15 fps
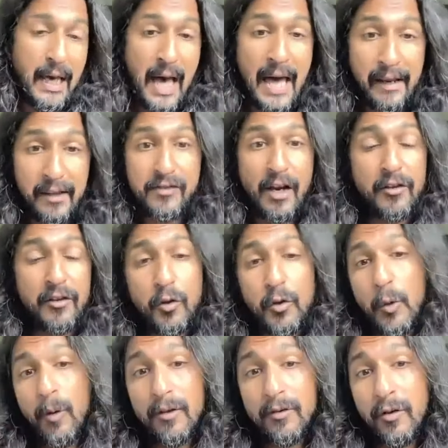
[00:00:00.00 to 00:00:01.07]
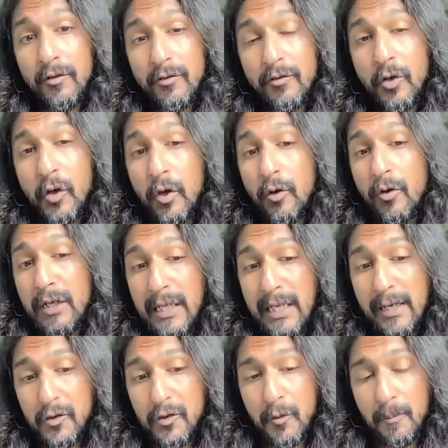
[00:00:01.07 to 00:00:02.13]
And it's done through you. So you don't
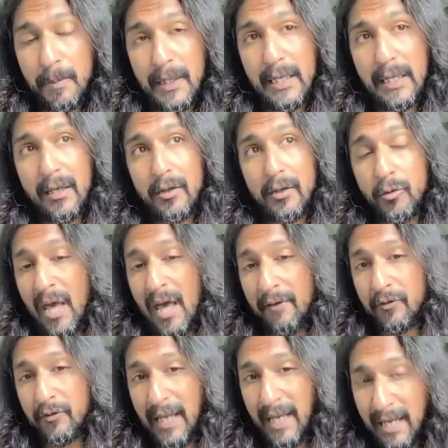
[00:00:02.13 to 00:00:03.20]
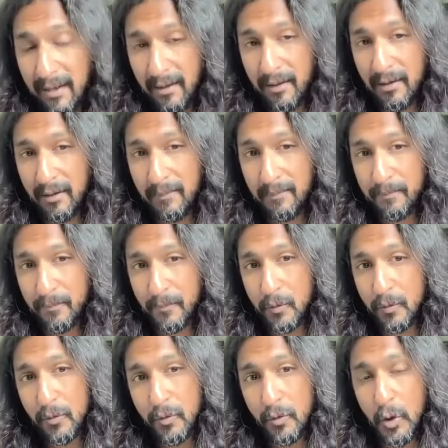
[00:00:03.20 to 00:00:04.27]
need to have data
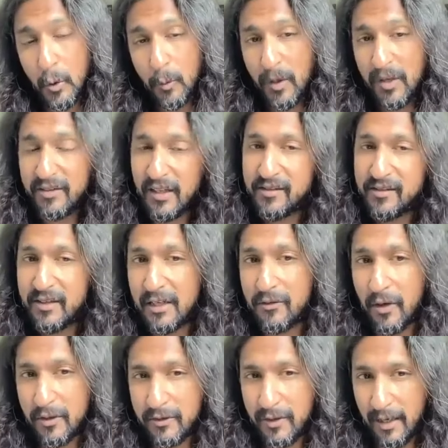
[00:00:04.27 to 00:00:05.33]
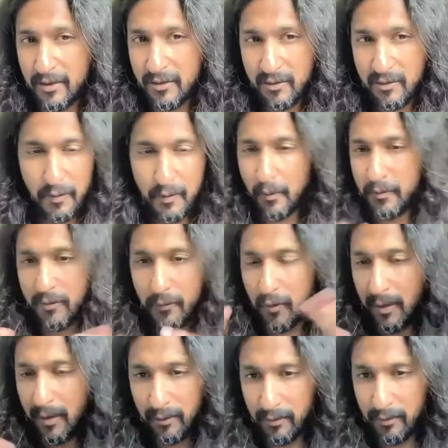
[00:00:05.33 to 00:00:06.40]
to do USSD transactions. For those of you
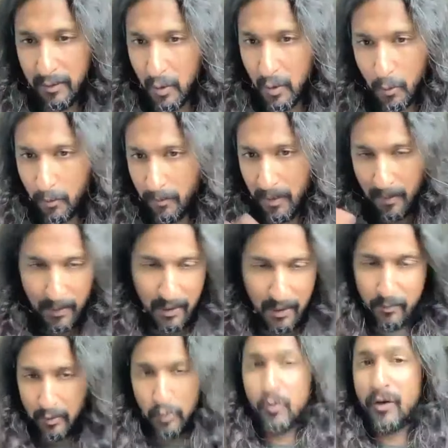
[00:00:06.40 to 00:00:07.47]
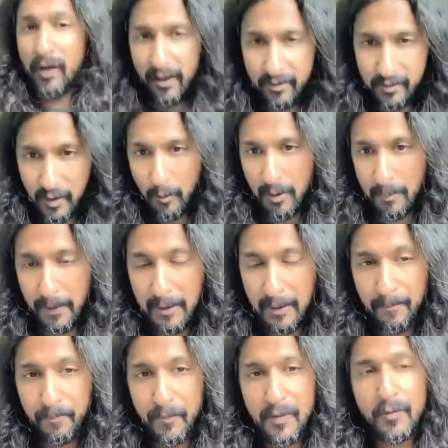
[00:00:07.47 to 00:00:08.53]
that know, I mean, you guys know it, but
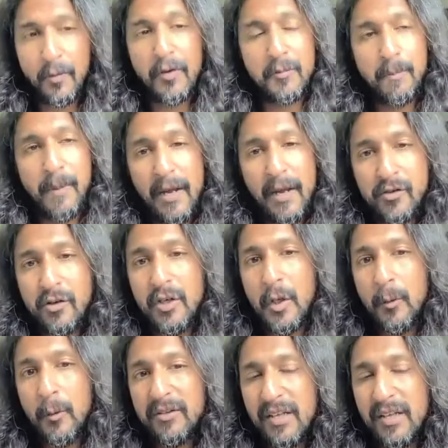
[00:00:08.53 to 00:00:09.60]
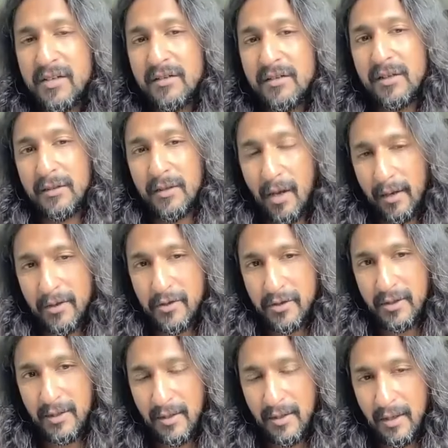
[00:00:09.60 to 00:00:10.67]
so it's based on USSD
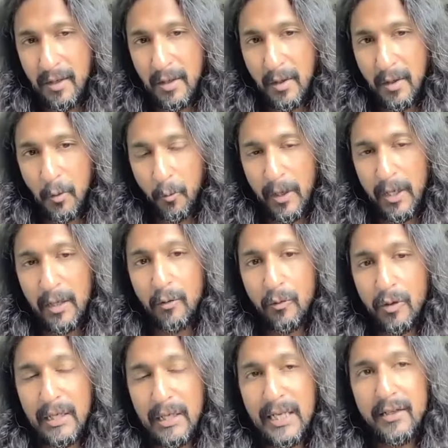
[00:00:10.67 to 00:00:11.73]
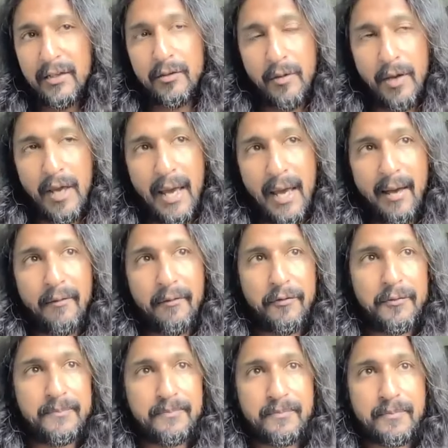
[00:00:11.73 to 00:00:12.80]
technology where you need to have,
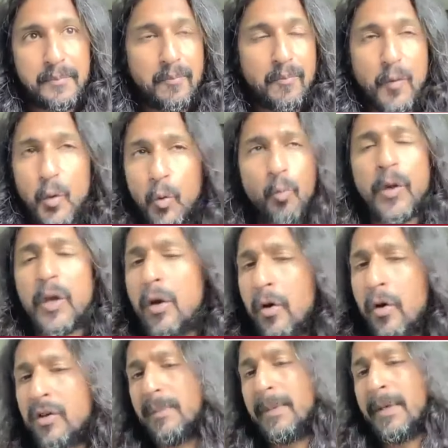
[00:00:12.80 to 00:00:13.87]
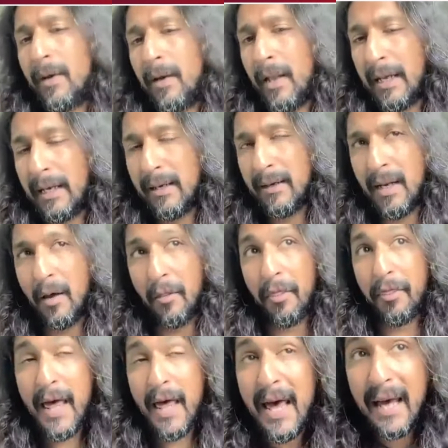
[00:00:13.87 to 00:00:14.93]
well, you don't need to be online. Now
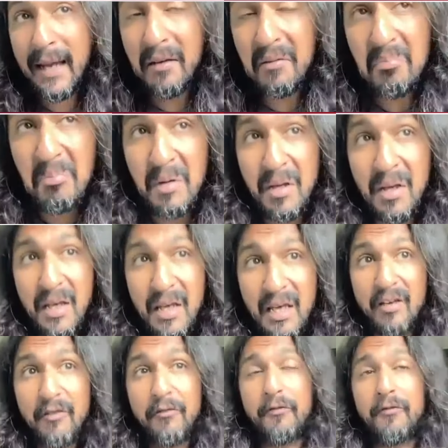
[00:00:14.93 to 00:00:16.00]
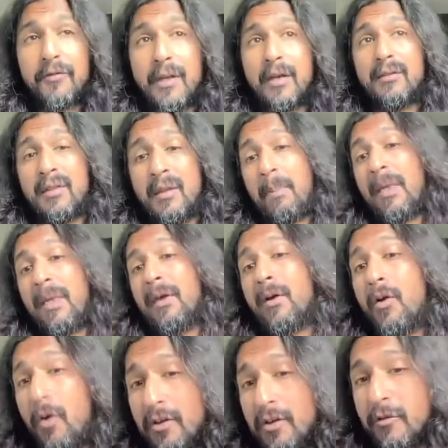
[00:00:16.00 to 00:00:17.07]
that, if they pay their
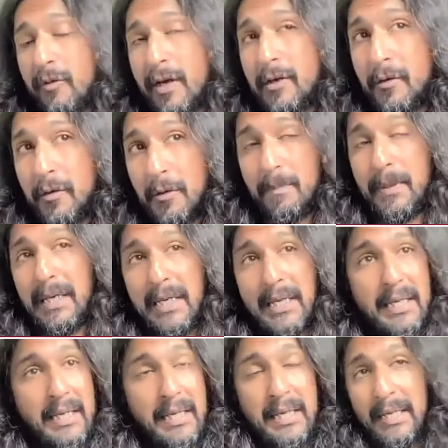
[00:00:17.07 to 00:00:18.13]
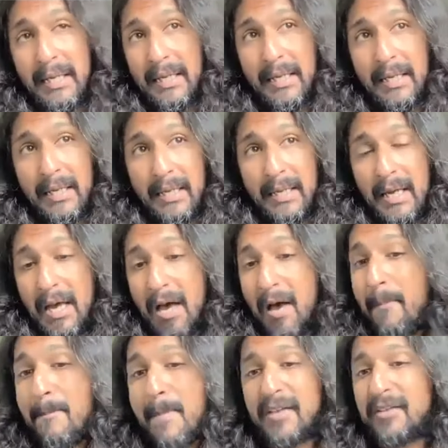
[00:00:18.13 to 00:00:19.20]
cards right, could be a
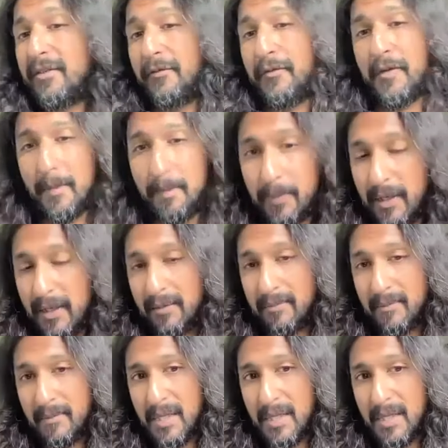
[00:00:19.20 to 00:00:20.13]
massive company.